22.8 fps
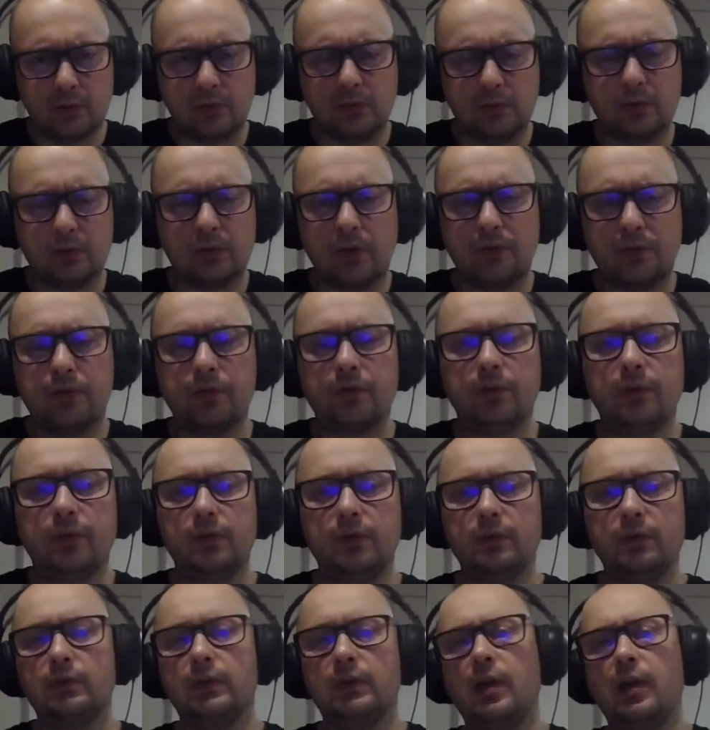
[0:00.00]
something
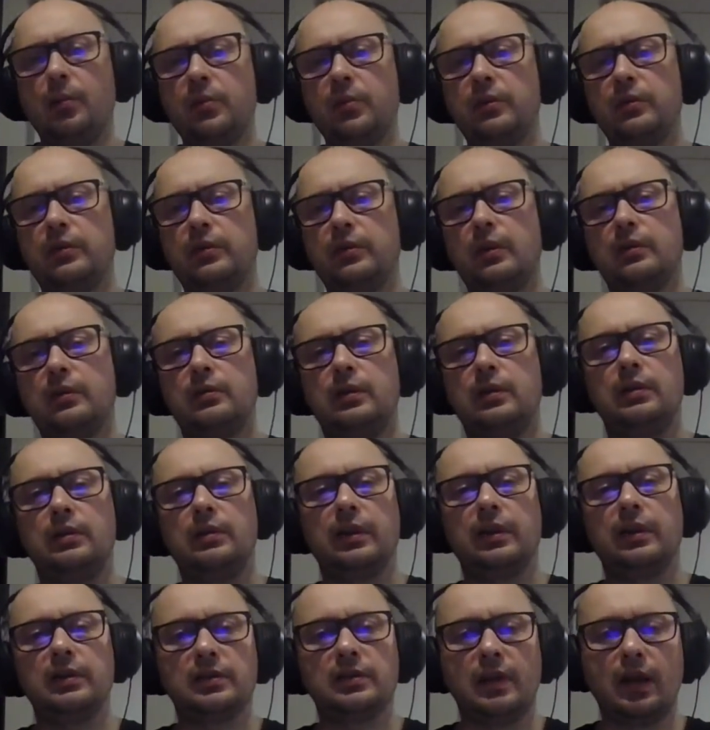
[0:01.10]
uh, happened, and he like
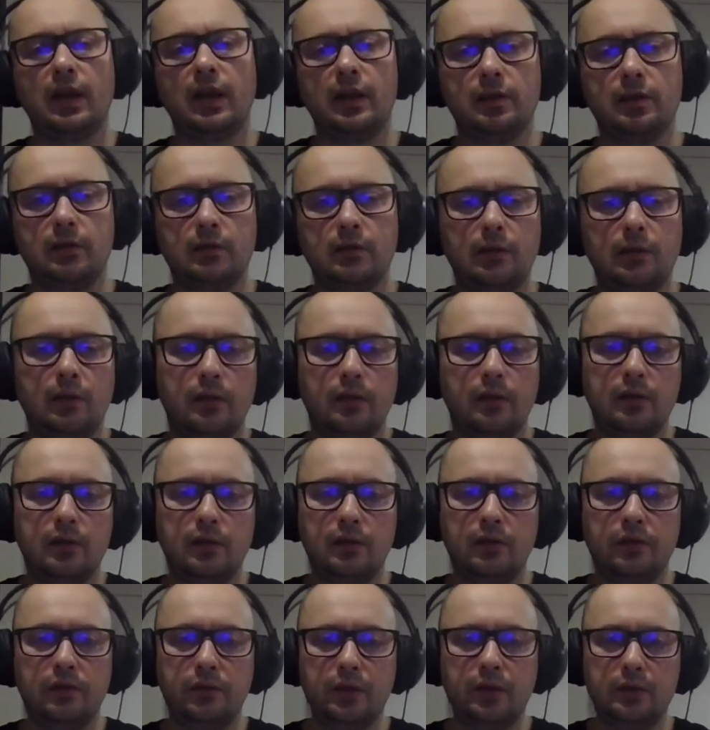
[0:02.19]
signed the
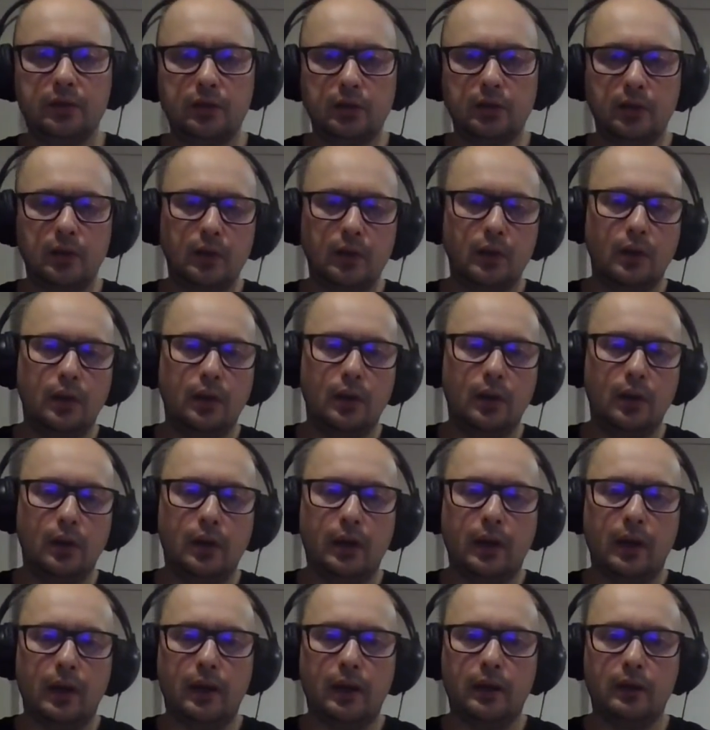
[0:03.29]
defeat
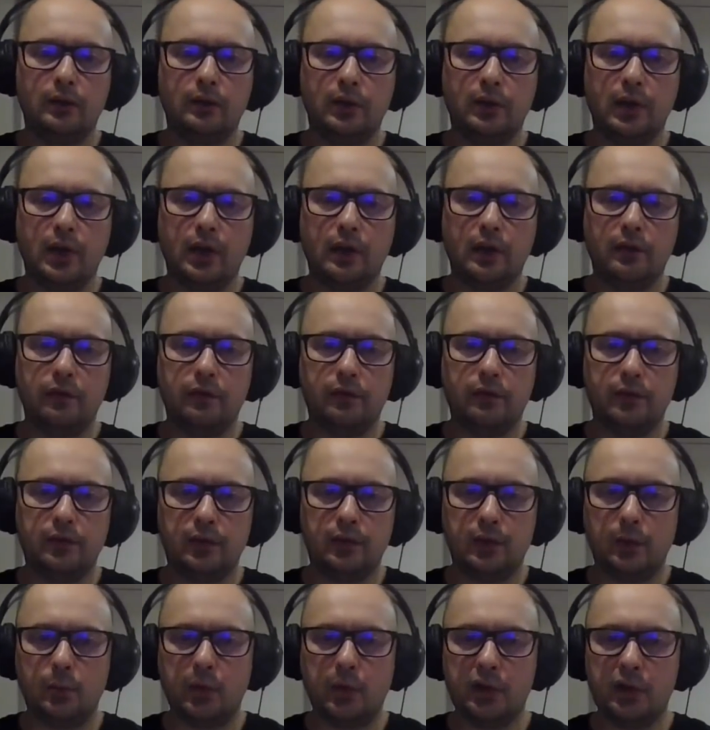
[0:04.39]
and gave uh, a
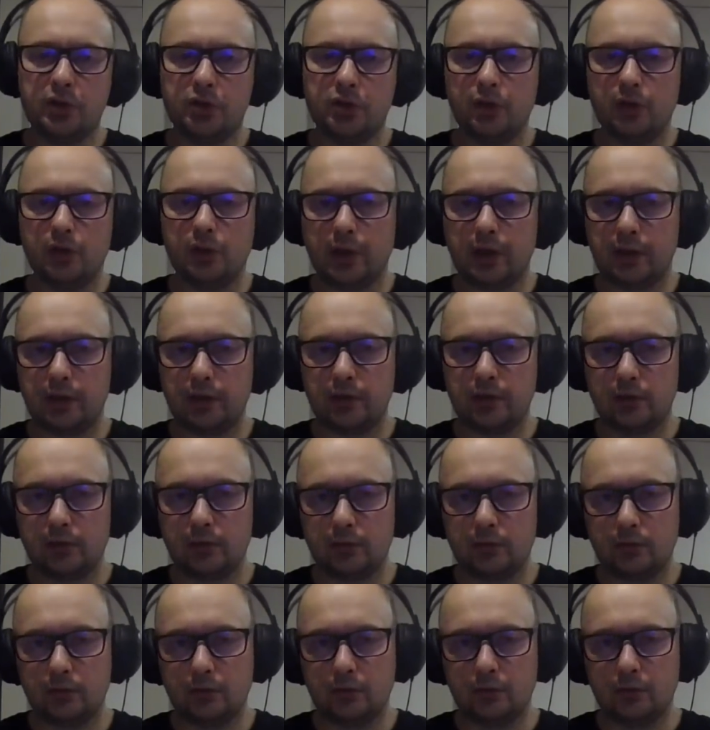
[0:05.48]
bunch of land
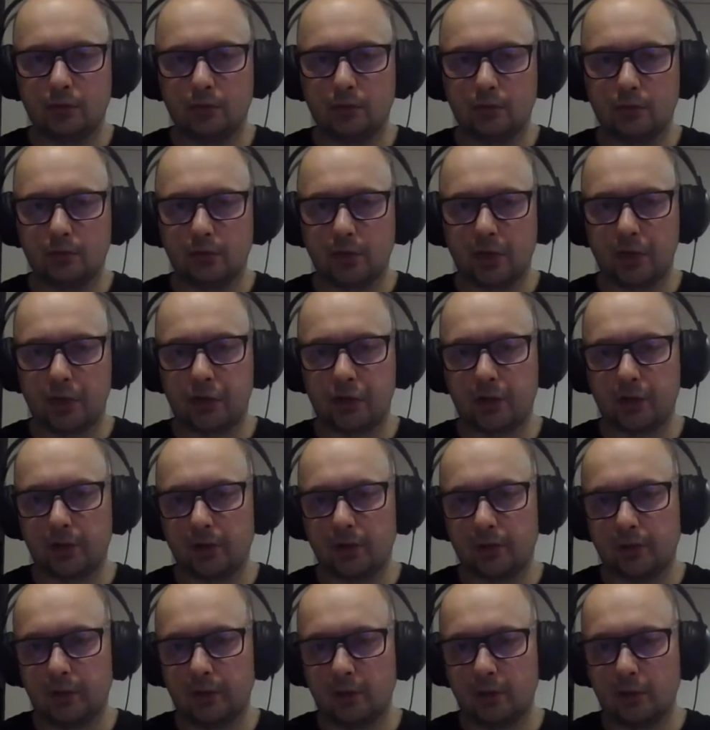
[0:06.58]
to Russia,
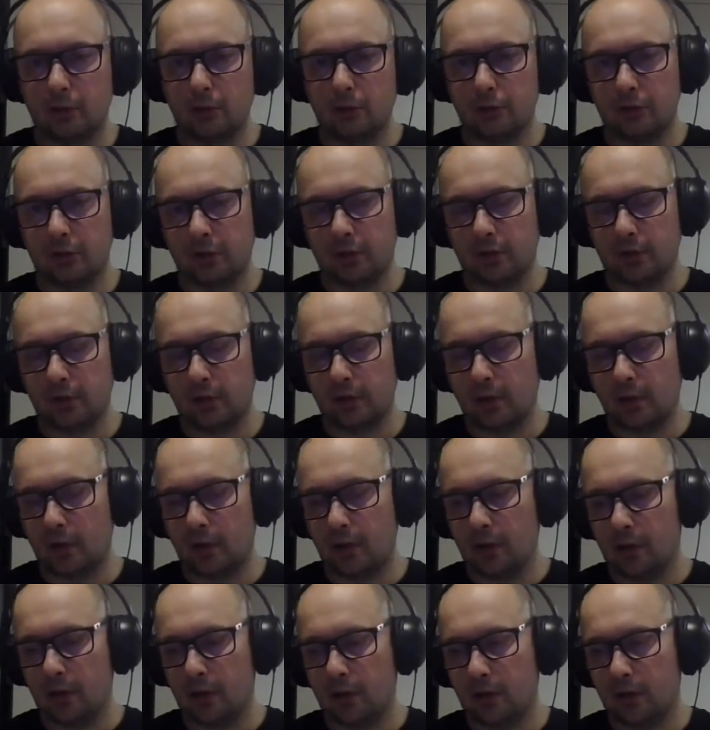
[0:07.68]
including
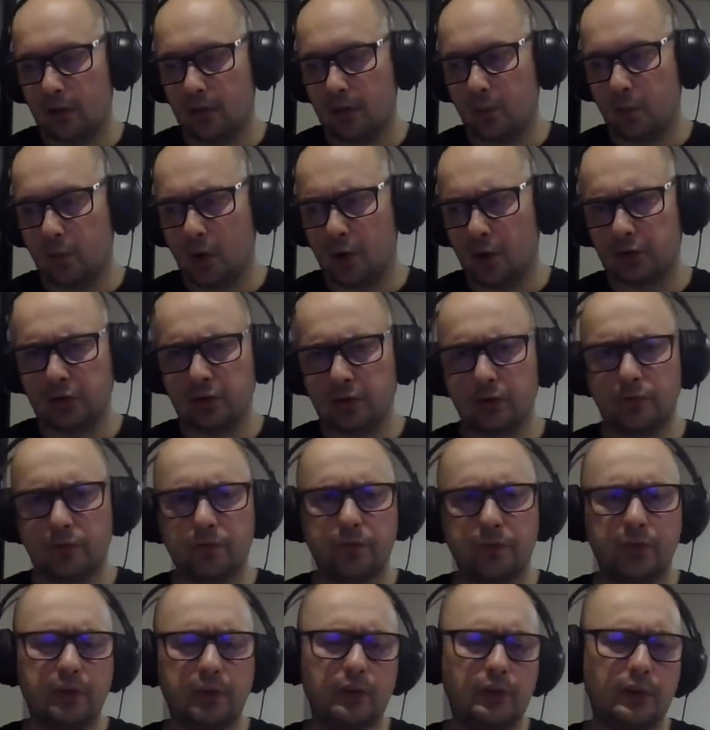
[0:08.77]
uh, parts of
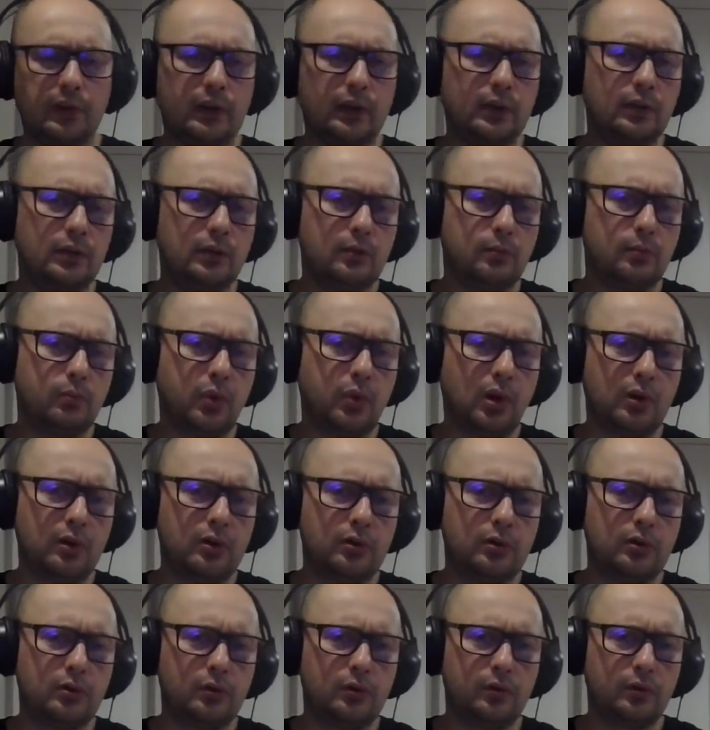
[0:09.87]
Finland, parts
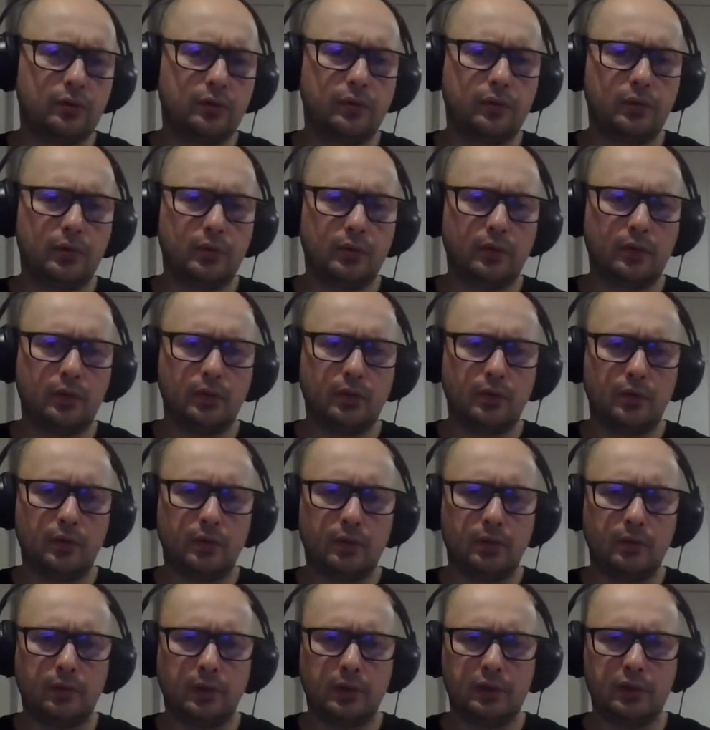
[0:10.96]
of
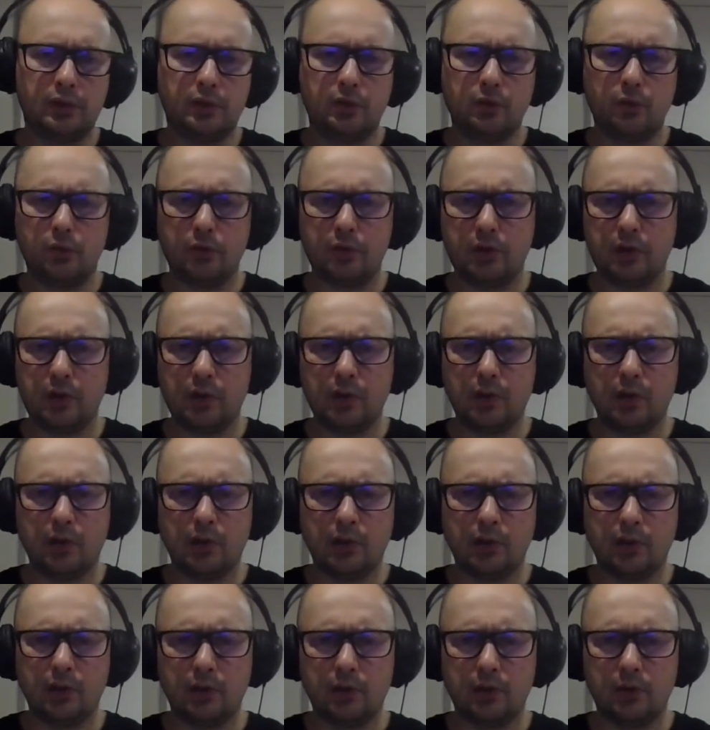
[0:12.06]
uh,
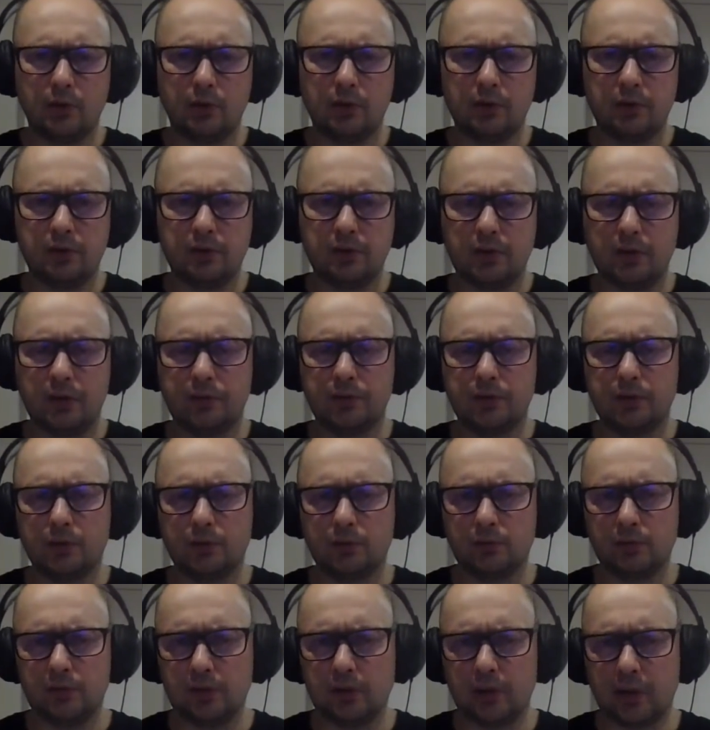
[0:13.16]
Estonia, and all this stuff. So
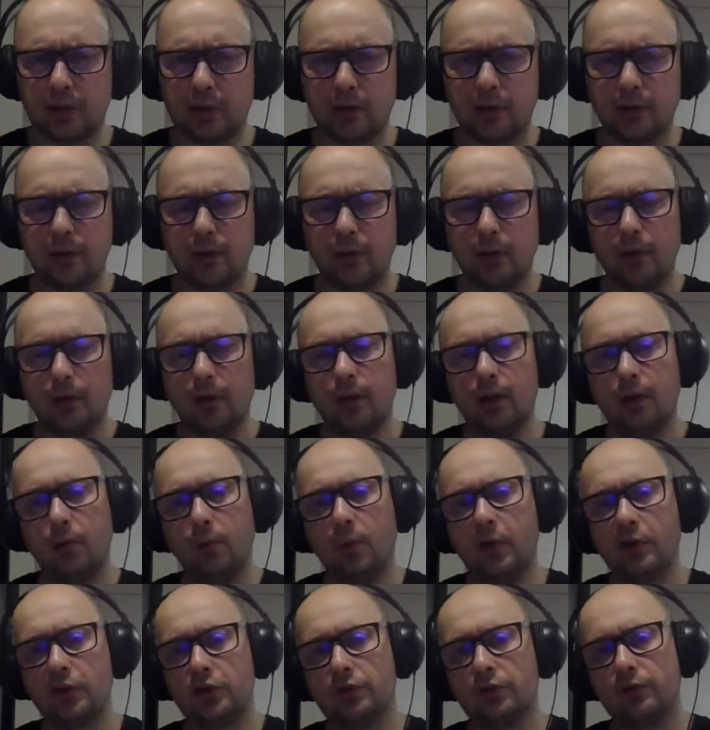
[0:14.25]
it's like a
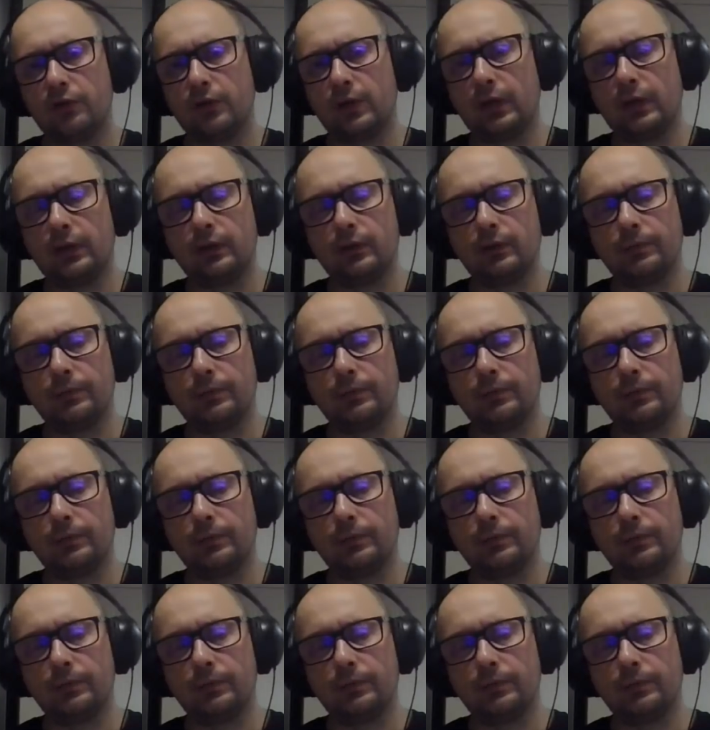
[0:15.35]
bunch of land,